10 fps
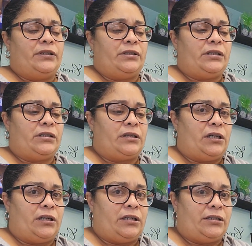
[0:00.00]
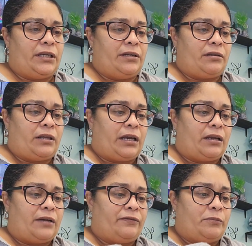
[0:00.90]
this container that I
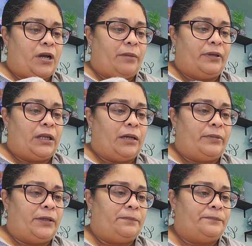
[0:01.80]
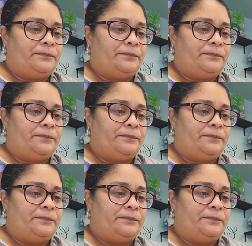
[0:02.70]
got from Hobby Lobby.